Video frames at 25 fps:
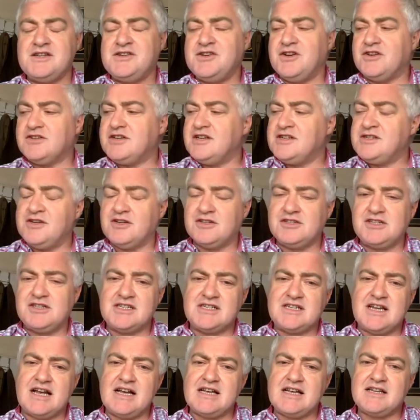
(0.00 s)
not just
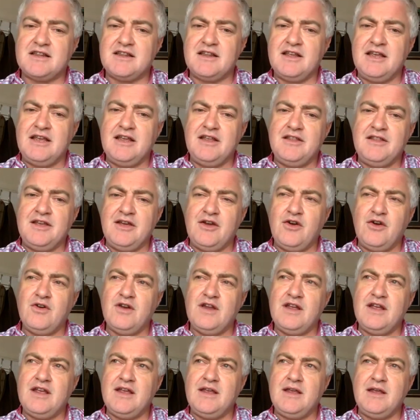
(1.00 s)
that. The
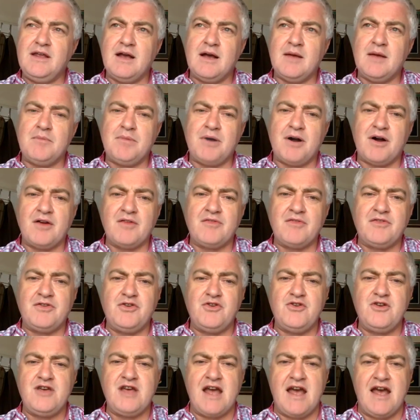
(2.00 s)
only part of
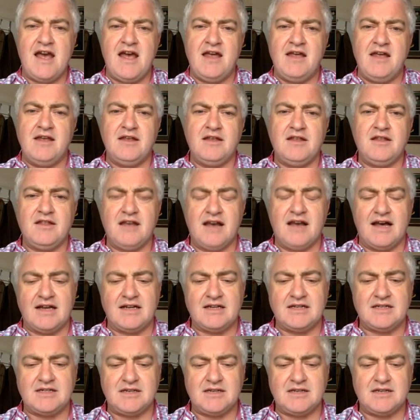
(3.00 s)
the UK that